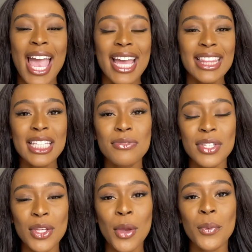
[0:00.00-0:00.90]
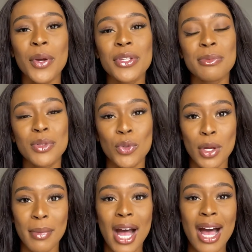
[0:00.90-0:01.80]
In this video, we're going to be
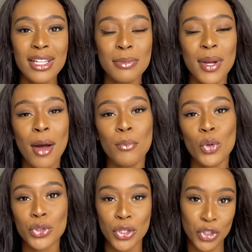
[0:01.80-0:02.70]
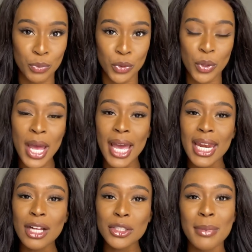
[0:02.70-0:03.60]
talking about how to become more sociable
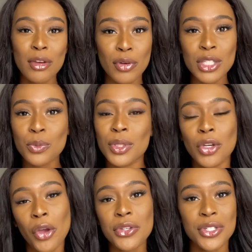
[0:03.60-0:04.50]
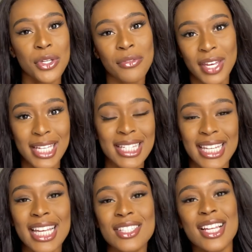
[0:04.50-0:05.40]
and how to make friends when you're going to
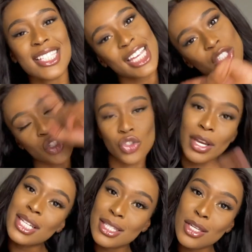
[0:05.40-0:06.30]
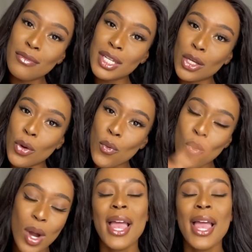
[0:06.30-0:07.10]
university. So let's get straight into the video.